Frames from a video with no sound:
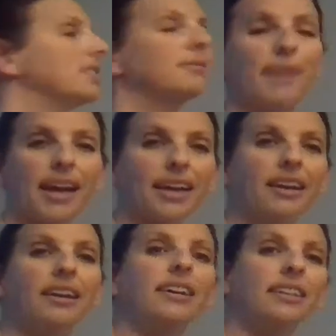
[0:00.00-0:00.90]
is my
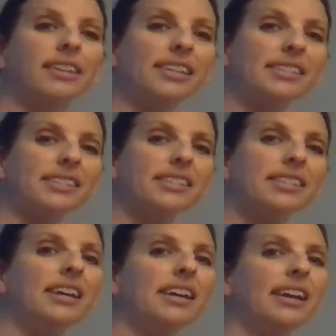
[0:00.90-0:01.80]
least
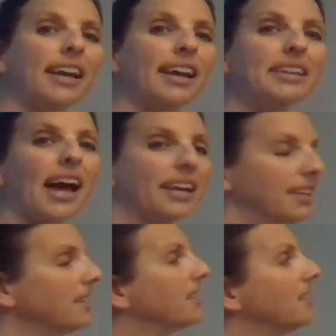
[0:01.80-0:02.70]
and
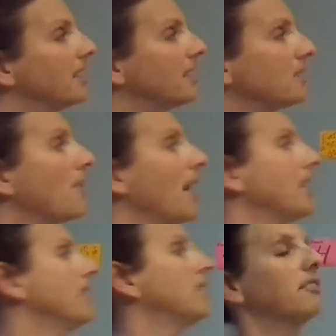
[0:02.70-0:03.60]
9 is
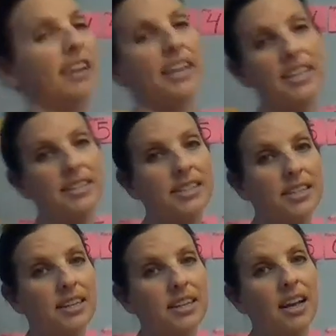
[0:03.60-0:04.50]
my greatest.
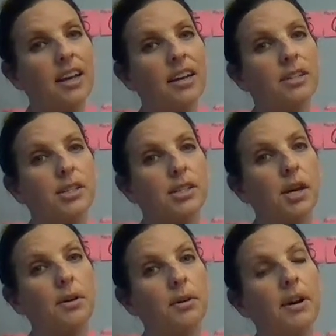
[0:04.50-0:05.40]

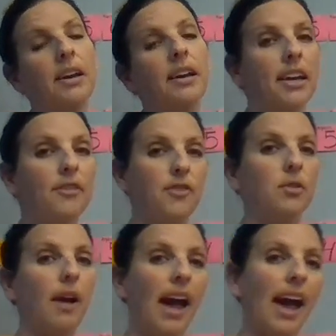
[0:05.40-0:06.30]
So if
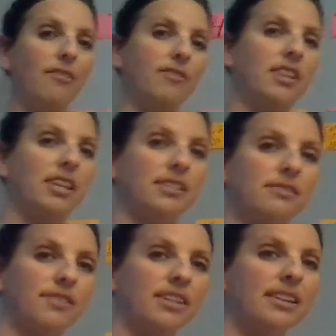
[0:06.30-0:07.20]
you have this
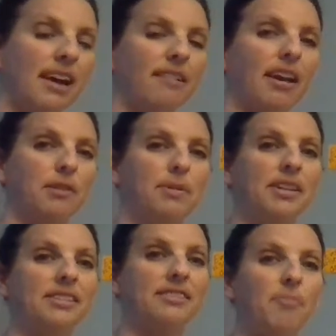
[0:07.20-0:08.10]
written down on a
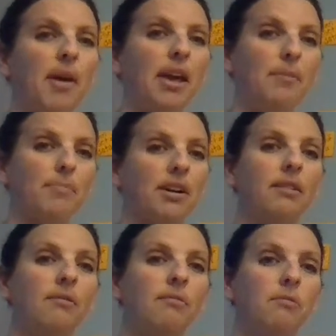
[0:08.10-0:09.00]
piece of paper,
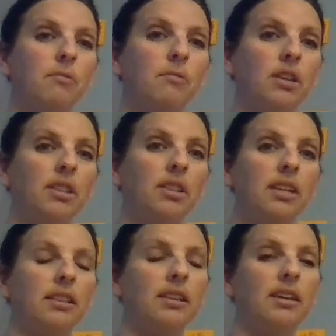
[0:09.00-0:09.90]
one thing that you've
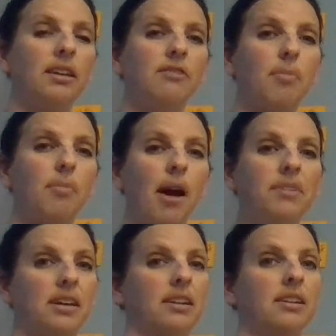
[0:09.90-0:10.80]
probably done
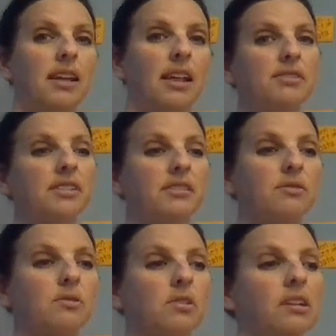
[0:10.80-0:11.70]
in elementary
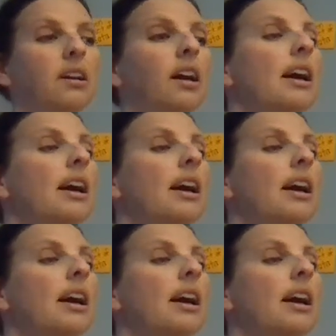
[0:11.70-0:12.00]
school